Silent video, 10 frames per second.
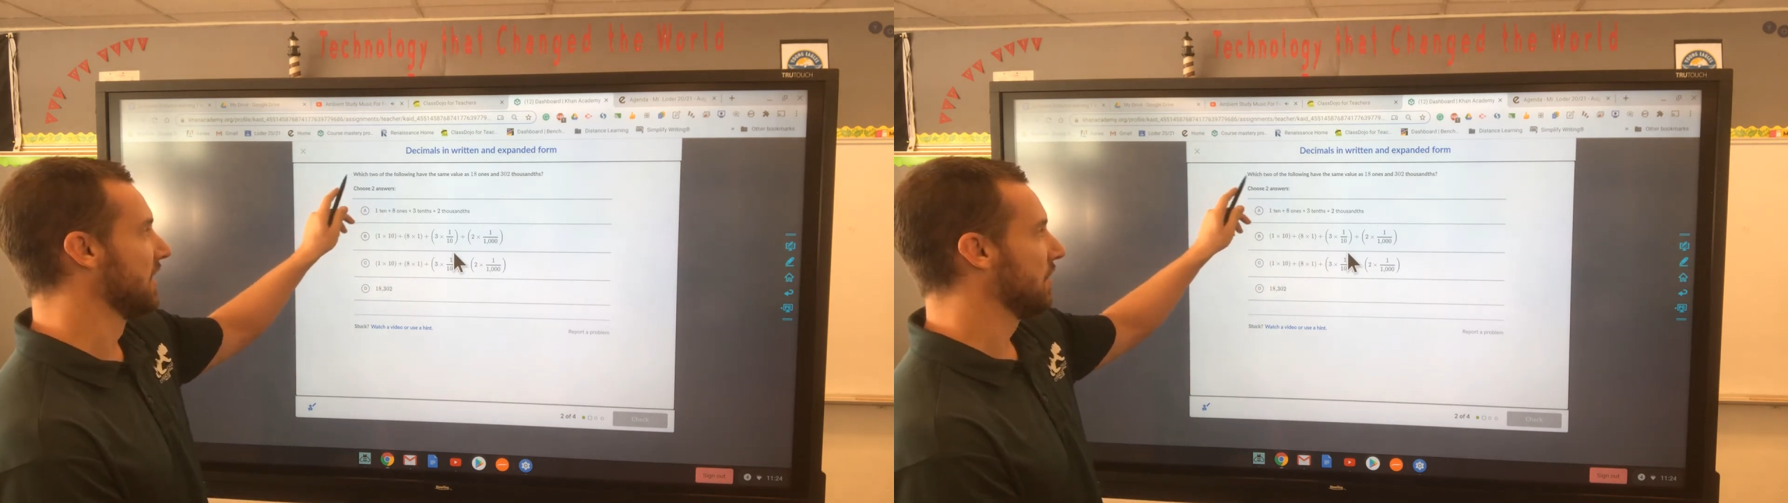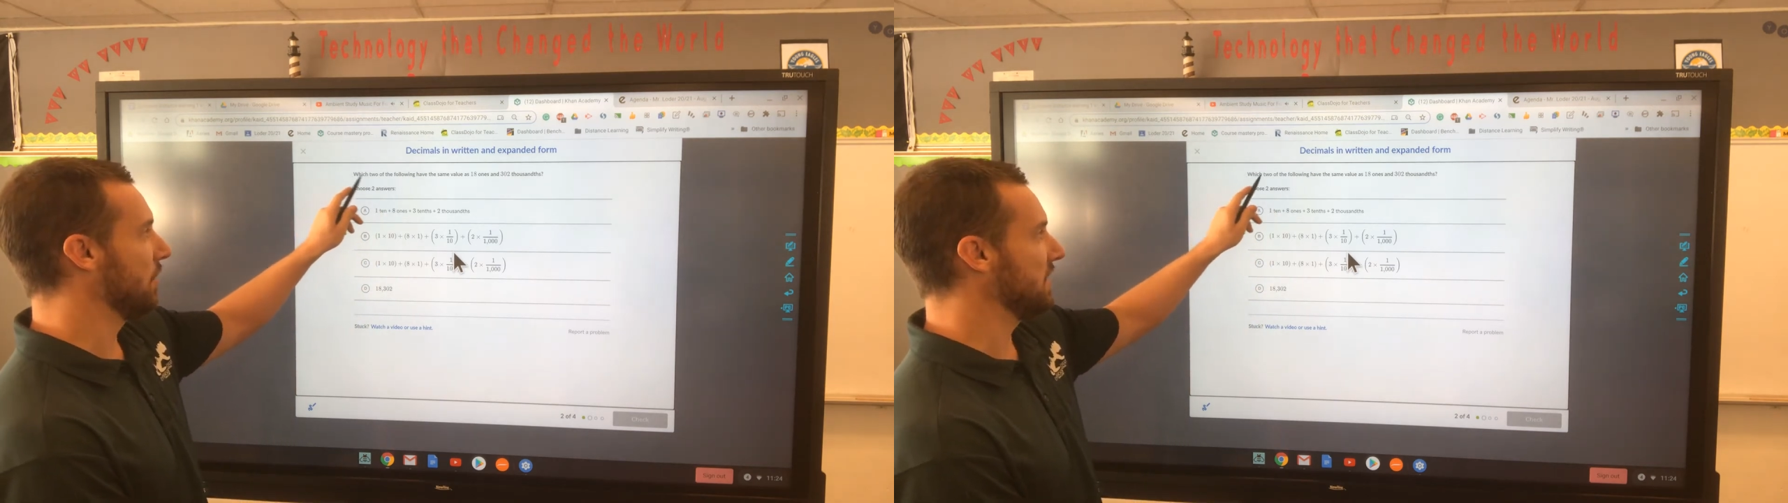
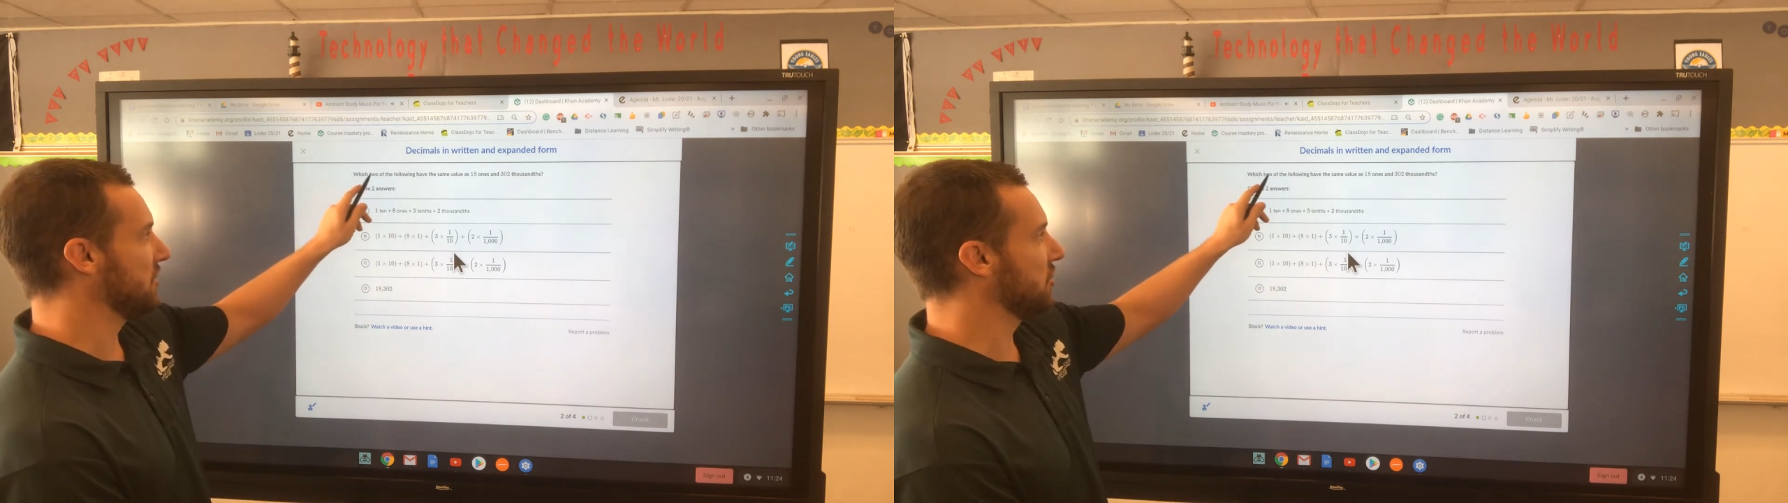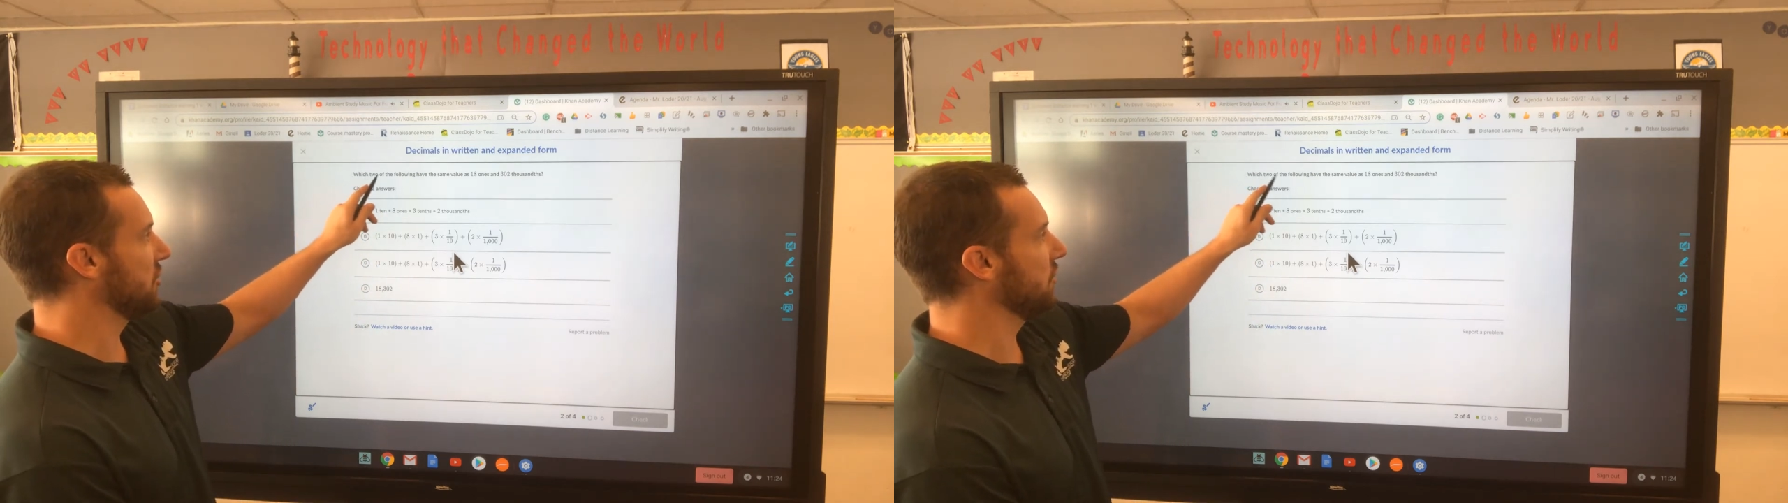Which
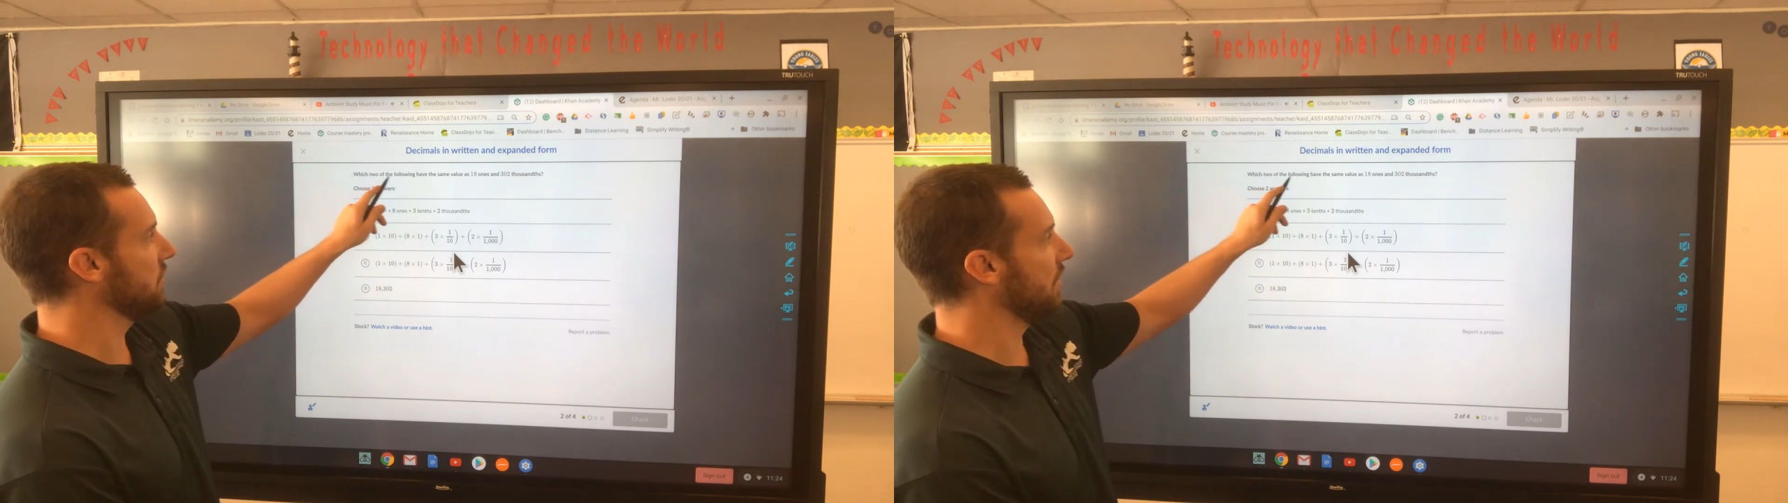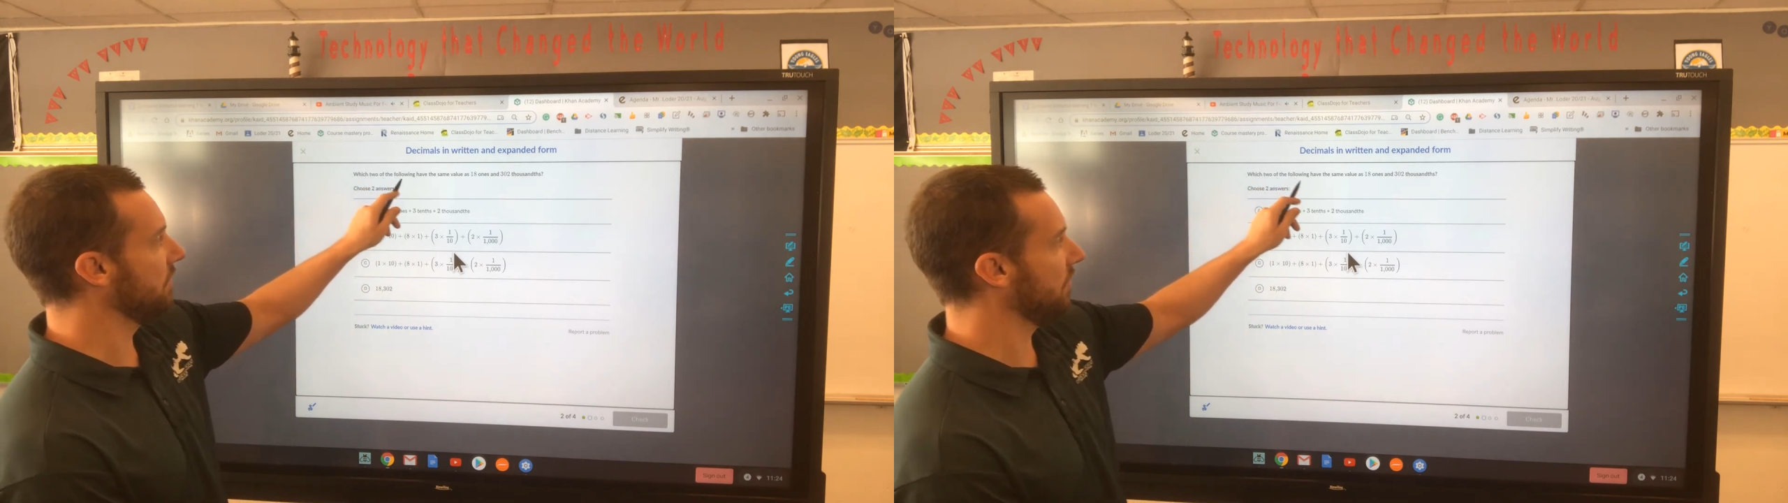two
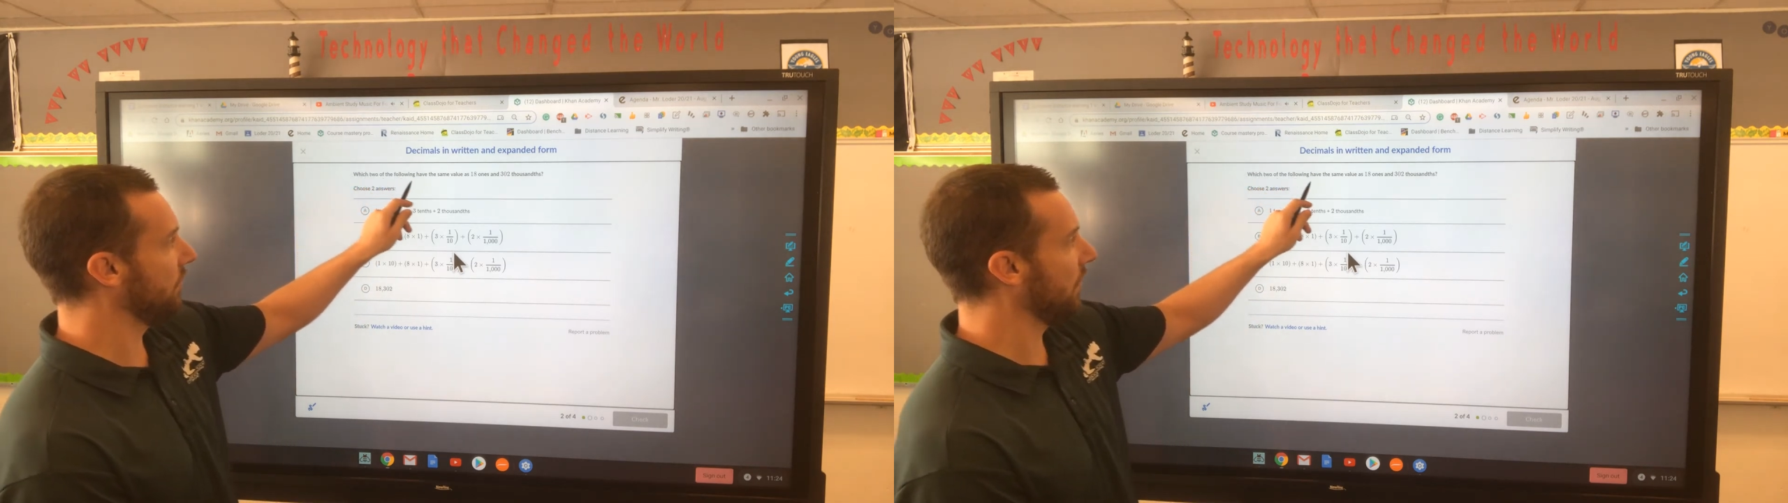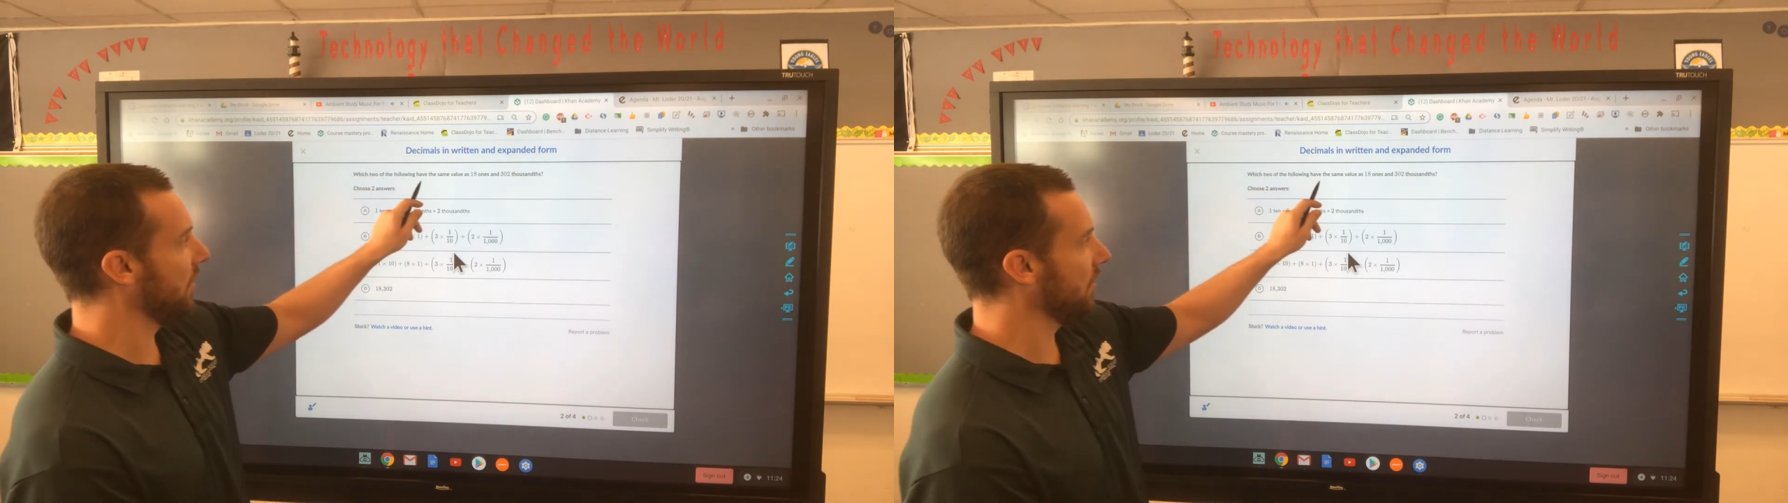of the
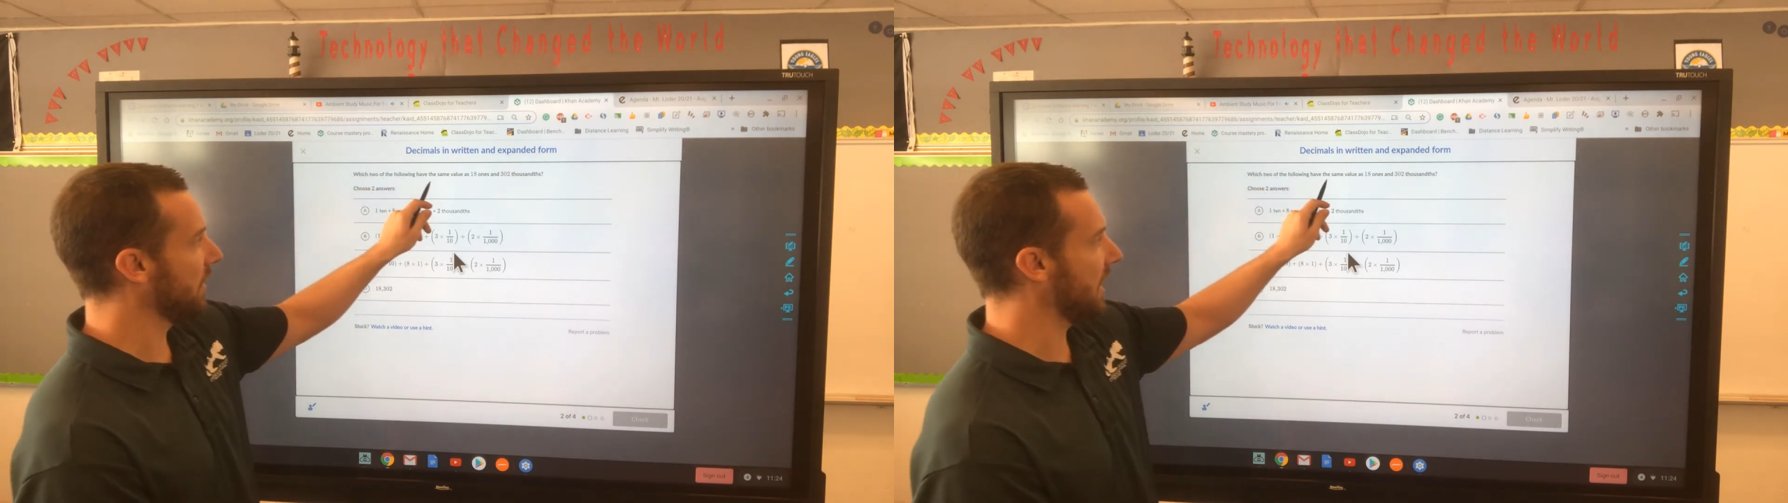following